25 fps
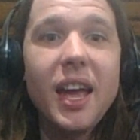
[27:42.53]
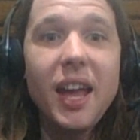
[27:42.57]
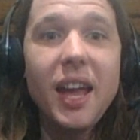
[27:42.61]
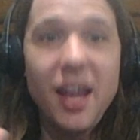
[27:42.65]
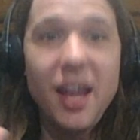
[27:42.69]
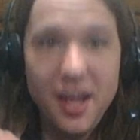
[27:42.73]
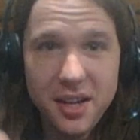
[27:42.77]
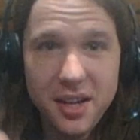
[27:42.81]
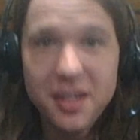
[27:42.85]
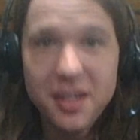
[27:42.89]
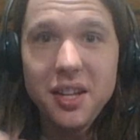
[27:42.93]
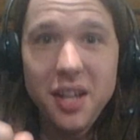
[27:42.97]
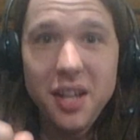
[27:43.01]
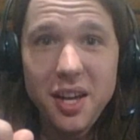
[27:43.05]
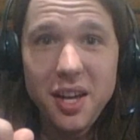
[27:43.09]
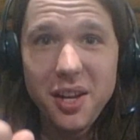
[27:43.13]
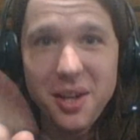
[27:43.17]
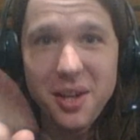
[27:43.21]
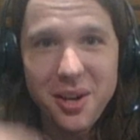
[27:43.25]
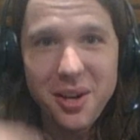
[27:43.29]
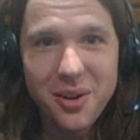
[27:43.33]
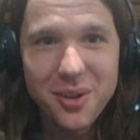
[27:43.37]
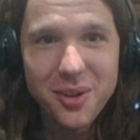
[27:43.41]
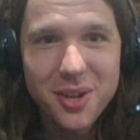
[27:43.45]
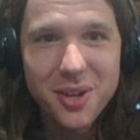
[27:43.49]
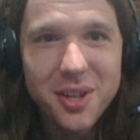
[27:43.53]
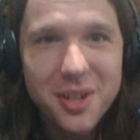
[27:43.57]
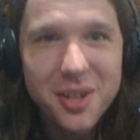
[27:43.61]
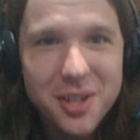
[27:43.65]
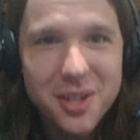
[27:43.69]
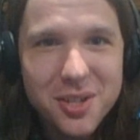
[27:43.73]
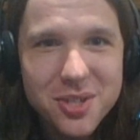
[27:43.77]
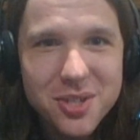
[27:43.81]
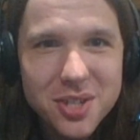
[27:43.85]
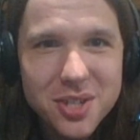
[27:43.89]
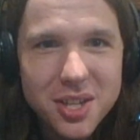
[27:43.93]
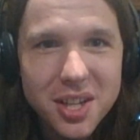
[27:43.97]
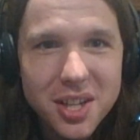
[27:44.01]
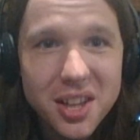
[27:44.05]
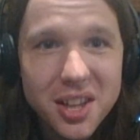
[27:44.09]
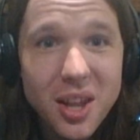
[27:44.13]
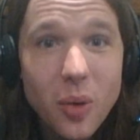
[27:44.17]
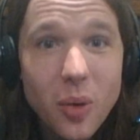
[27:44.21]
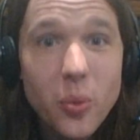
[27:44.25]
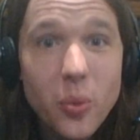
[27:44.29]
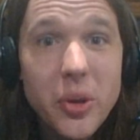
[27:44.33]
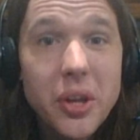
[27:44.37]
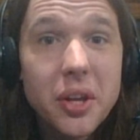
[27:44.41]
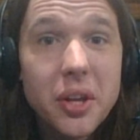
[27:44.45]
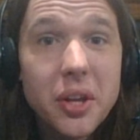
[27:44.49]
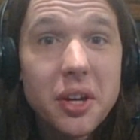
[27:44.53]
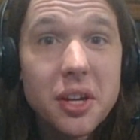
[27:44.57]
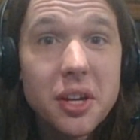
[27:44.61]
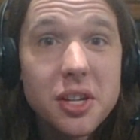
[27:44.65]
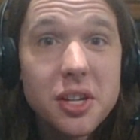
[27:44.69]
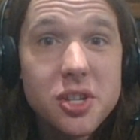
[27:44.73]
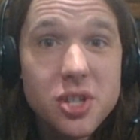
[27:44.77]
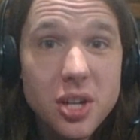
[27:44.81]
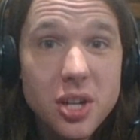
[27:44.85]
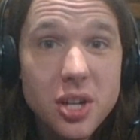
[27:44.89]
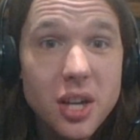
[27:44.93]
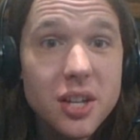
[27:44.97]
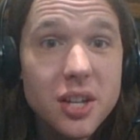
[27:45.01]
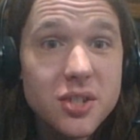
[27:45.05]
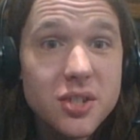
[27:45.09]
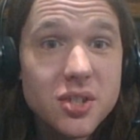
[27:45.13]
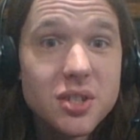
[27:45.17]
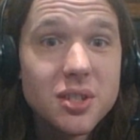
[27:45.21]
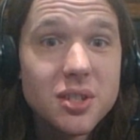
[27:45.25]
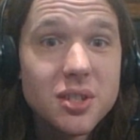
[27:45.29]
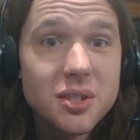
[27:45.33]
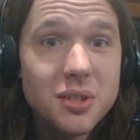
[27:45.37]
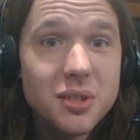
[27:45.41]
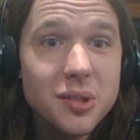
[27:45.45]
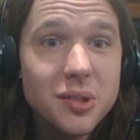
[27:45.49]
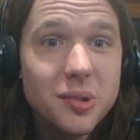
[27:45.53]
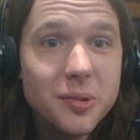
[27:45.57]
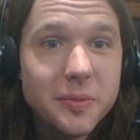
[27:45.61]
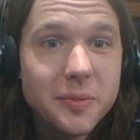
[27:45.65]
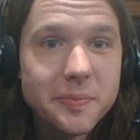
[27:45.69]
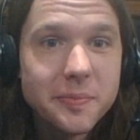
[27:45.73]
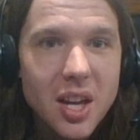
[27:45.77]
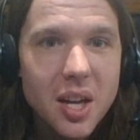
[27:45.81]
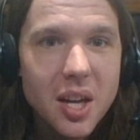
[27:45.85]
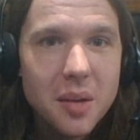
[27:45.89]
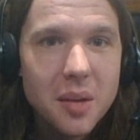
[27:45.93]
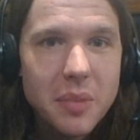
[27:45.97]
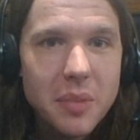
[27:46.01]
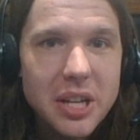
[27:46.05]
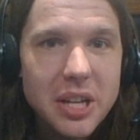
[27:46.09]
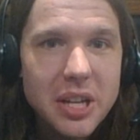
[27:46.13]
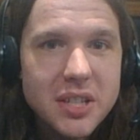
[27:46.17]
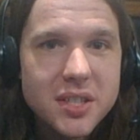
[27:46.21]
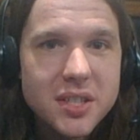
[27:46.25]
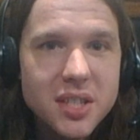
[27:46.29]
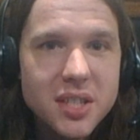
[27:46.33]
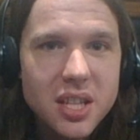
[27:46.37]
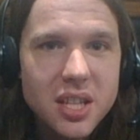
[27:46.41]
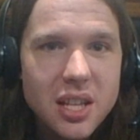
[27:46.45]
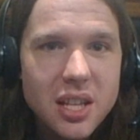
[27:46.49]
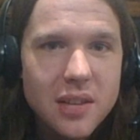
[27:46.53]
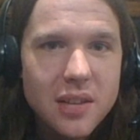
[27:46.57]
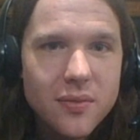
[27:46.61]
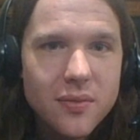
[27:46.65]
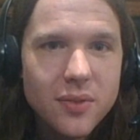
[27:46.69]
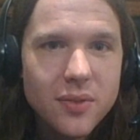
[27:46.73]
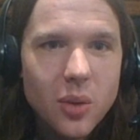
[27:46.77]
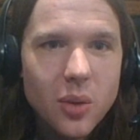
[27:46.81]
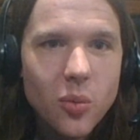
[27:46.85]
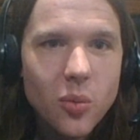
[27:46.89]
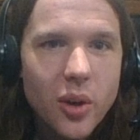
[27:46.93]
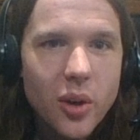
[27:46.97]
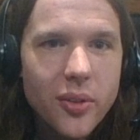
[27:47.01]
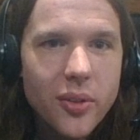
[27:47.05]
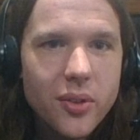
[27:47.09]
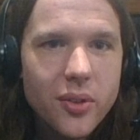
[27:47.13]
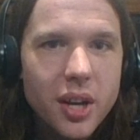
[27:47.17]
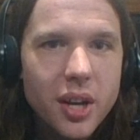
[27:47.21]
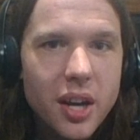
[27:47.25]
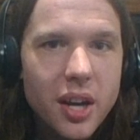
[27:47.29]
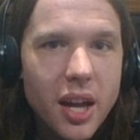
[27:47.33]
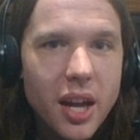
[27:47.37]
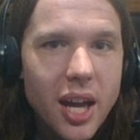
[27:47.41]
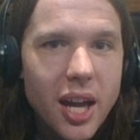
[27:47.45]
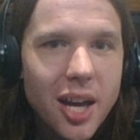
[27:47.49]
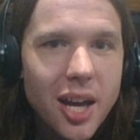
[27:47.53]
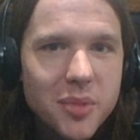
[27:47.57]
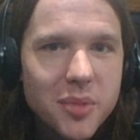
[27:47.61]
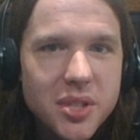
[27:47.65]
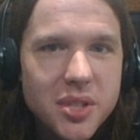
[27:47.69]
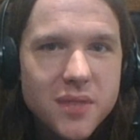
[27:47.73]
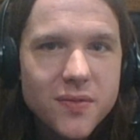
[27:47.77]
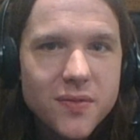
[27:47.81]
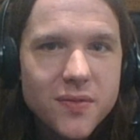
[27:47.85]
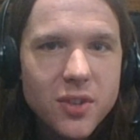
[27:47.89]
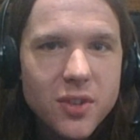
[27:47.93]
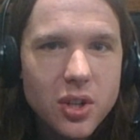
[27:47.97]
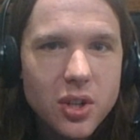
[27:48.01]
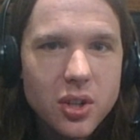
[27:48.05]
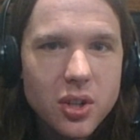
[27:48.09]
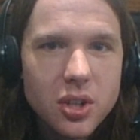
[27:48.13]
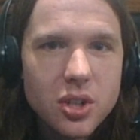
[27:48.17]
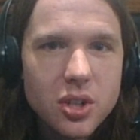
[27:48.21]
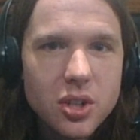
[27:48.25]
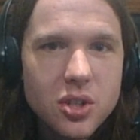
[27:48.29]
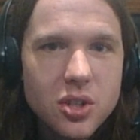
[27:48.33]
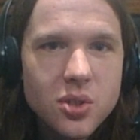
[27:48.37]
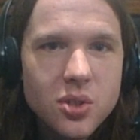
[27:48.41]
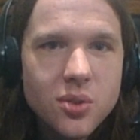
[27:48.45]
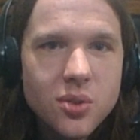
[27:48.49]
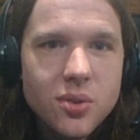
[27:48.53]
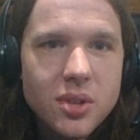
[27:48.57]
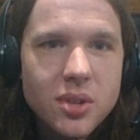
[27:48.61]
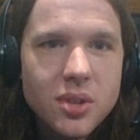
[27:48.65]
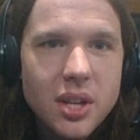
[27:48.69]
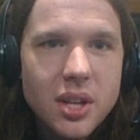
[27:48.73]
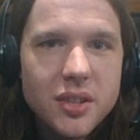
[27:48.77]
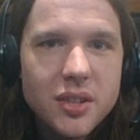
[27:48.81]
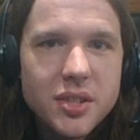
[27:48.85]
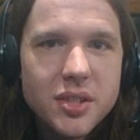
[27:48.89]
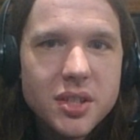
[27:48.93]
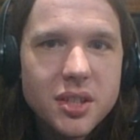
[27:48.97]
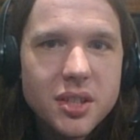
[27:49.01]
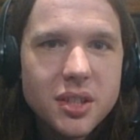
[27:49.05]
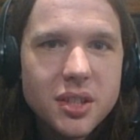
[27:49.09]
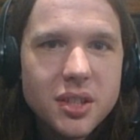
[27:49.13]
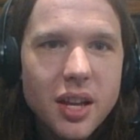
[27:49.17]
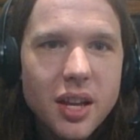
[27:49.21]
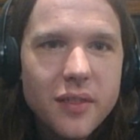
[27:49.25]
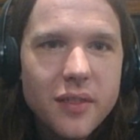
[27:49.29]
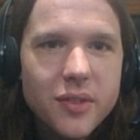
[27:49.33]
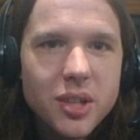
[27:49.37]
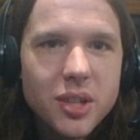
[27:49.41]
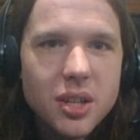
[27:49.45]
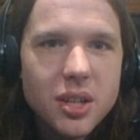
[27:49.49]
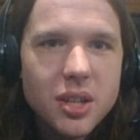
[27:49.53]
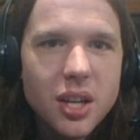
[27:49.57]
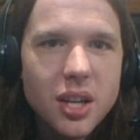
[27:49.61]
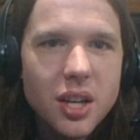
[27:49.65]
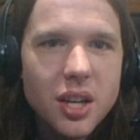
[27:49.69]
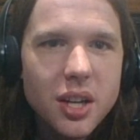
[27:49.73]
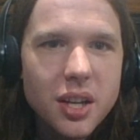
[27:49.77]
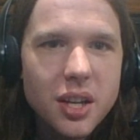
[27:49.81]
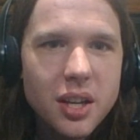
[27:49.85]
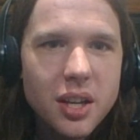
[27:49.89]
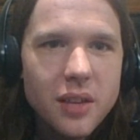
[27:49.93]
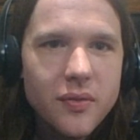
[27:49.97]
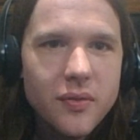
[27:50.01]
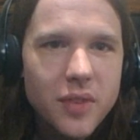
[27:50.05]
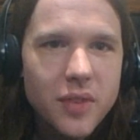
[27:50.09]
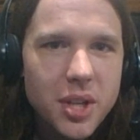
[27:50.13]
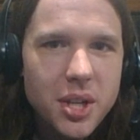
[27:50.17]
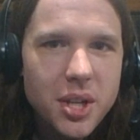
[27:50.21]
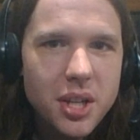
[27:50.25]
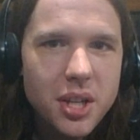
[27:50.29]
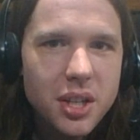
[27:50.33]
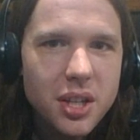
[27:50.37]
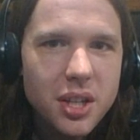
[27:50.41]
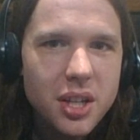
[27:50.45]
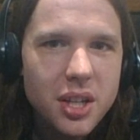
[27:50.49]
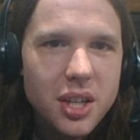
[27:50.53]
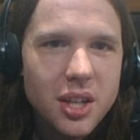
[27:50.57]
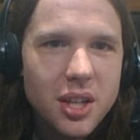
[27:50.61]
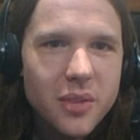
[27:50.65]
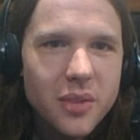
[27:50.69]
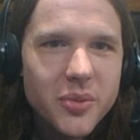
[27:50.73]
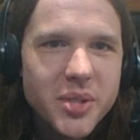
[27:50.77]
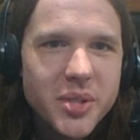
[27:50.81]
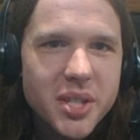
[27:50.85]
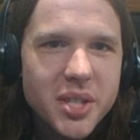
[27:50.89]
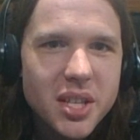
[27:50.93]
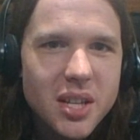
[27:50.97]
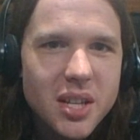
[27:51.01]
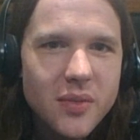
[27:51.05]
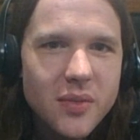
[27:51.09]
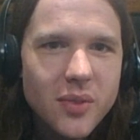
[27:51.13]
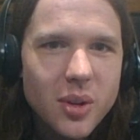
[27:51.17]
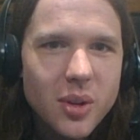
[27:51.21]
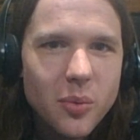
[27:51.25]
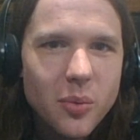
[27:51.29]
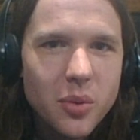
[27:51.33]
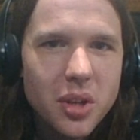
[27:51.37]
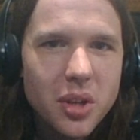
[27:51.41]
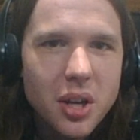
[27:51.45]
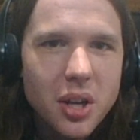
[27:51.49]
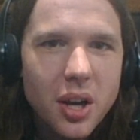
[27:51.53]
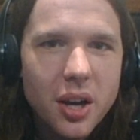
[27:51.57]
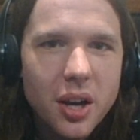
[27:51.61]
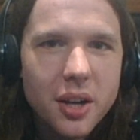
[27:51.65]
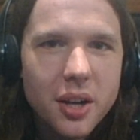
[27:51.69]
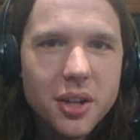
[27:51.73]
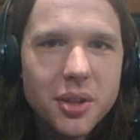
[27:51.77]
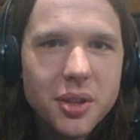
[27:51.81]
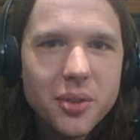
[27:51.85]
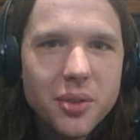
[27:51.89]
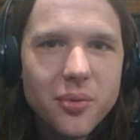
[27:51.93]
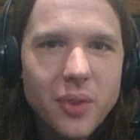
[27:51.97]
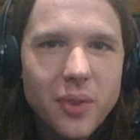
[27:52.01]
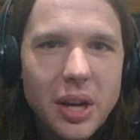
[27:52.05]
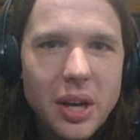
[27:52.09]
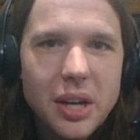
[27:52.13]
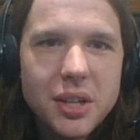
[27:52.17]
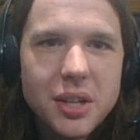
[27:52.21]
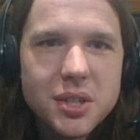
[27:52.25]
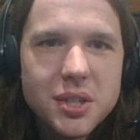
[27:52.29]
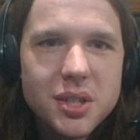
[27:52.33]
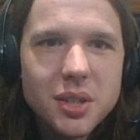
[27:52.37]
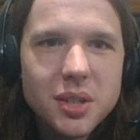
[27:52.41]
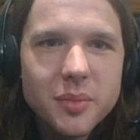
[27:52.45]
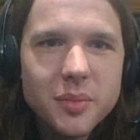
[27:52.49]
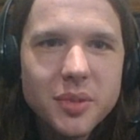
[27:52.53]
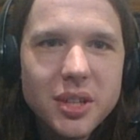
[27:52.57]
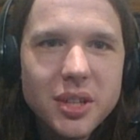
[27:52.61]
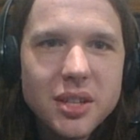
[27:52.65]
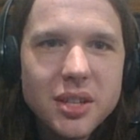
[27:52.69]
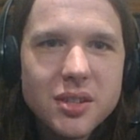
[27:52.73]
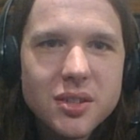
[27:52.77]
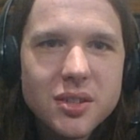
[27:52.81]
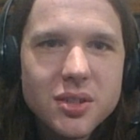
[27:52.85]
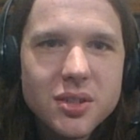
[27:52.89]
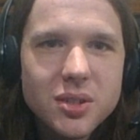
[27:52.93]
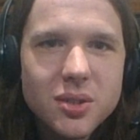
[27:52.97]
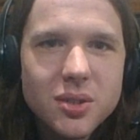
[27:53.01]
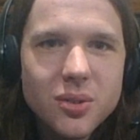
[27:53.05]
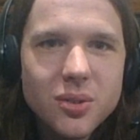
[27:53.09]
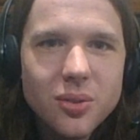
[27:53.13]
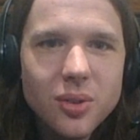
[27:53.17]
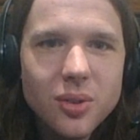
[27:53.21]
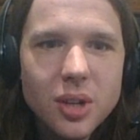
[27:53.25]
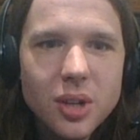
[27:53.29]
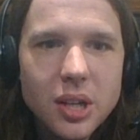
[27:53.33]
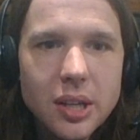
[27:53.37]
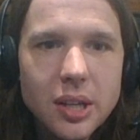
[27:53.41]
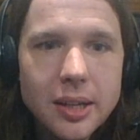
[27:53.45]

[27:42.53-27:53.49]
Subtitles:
And it had air conditioning that we could adjust, too. Best Evening Weather and Atmosphere, 2011. Conveniently, it was evening when the hug in the rain took place, too.